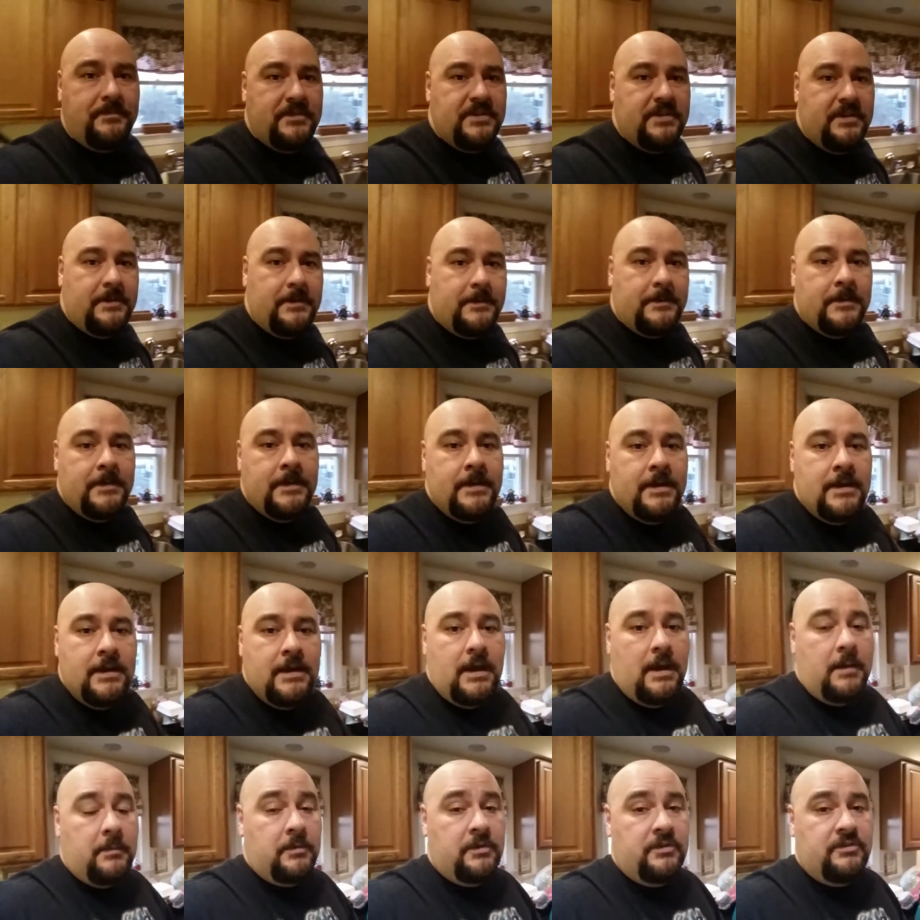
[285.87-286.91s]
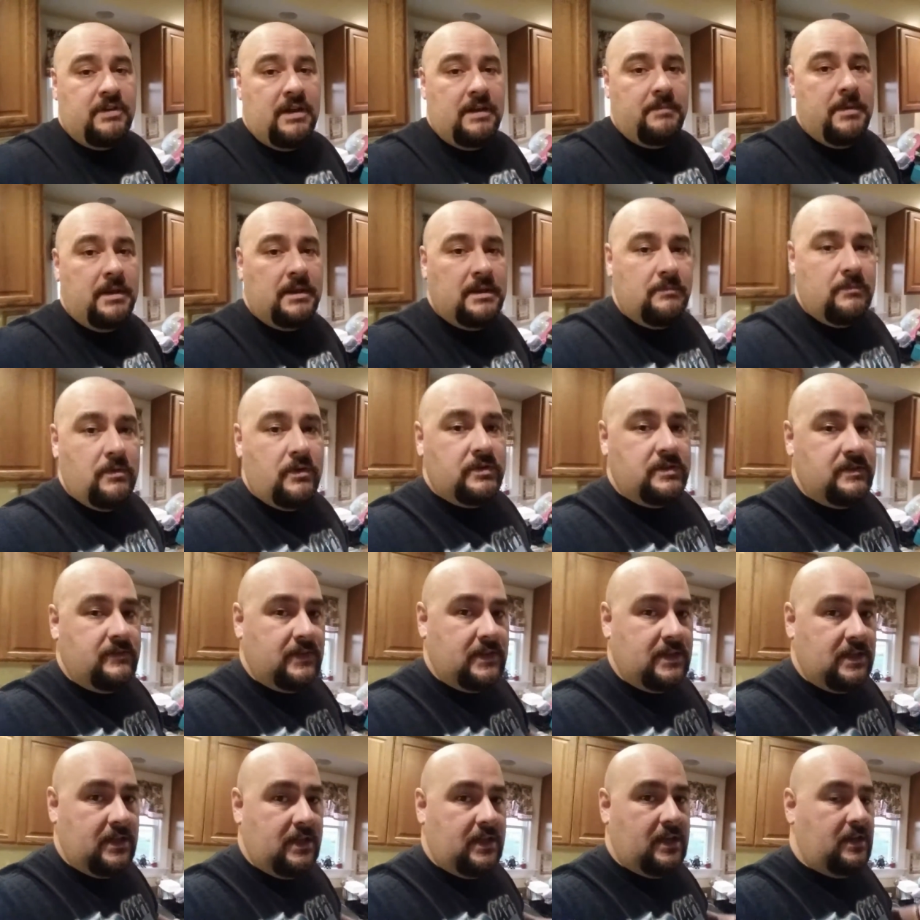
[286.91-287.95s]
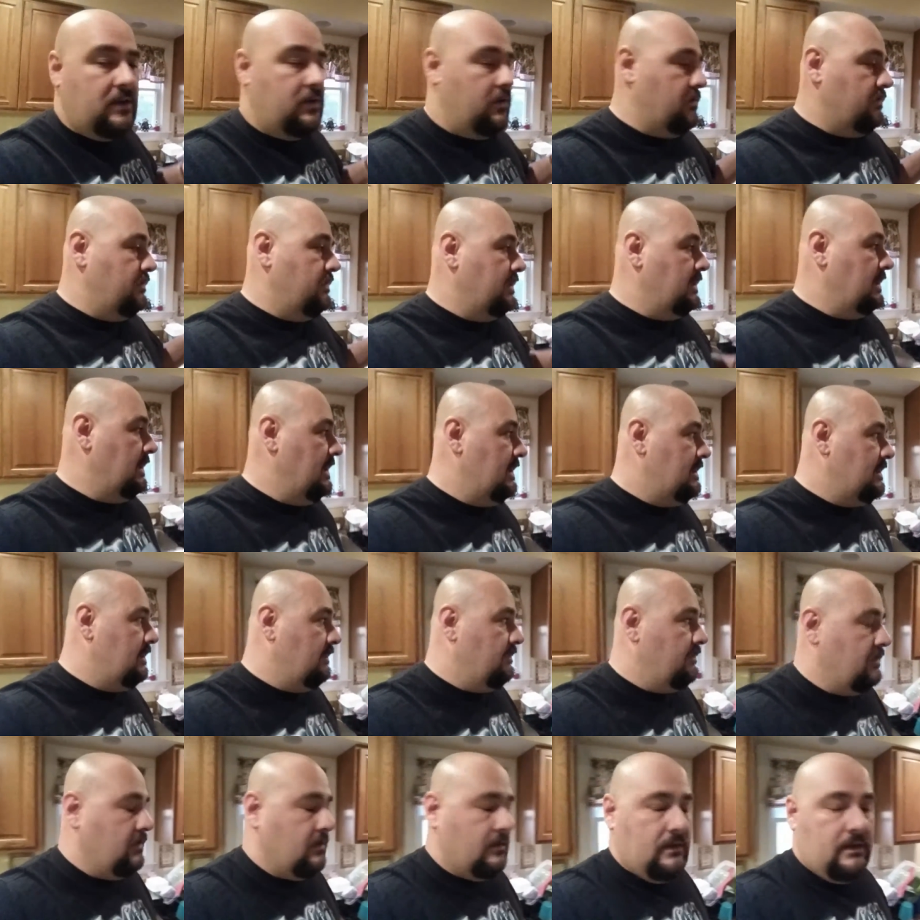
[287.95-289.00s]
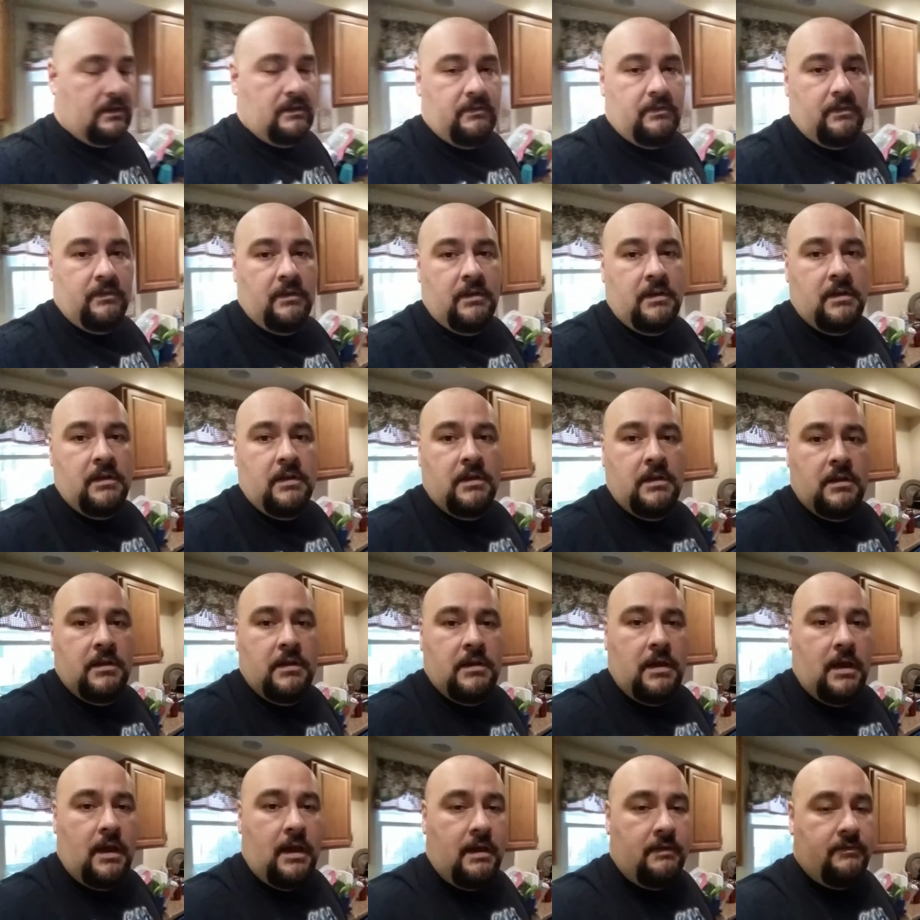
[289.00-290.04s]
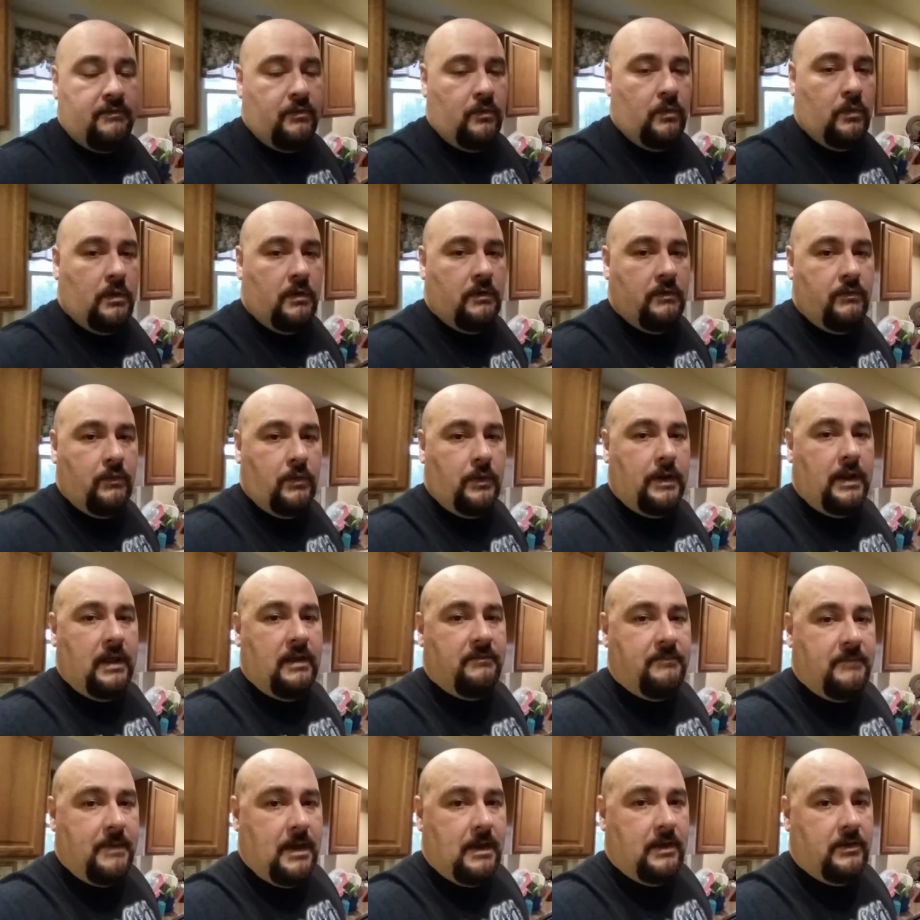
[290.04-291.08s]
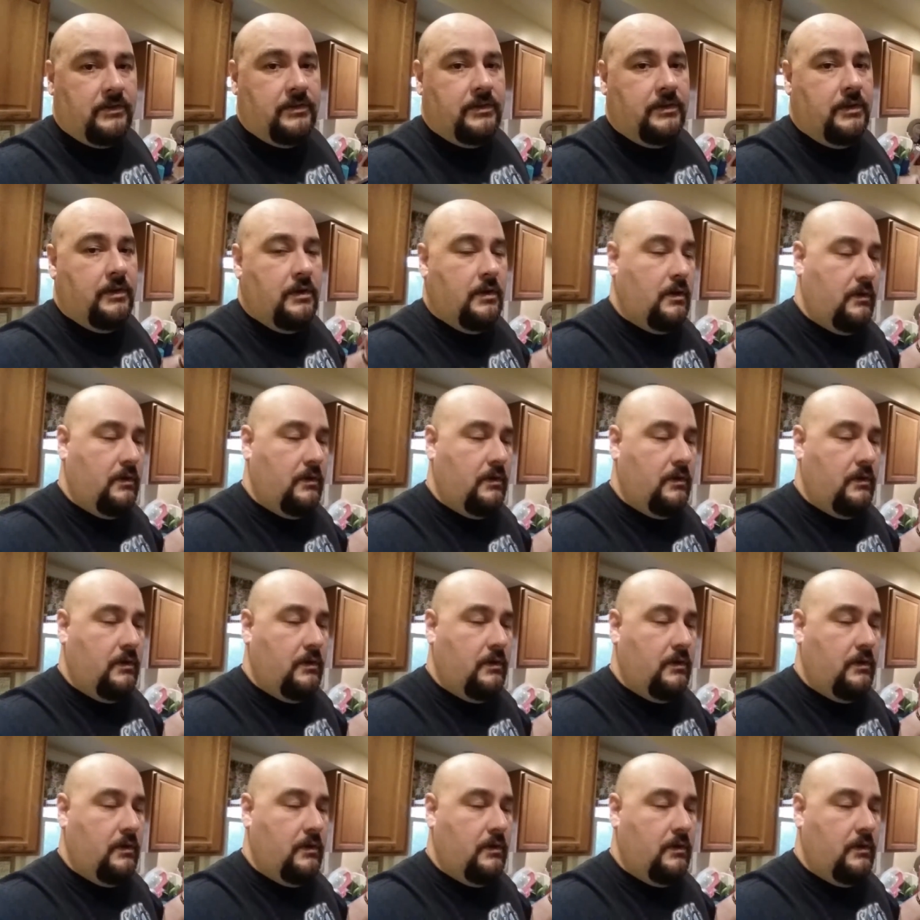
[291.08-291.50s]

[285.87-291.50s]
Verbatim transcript: So I'm going to try and make the most of it tonight and hopefully get out there for at least Uh, four, four and a half miles.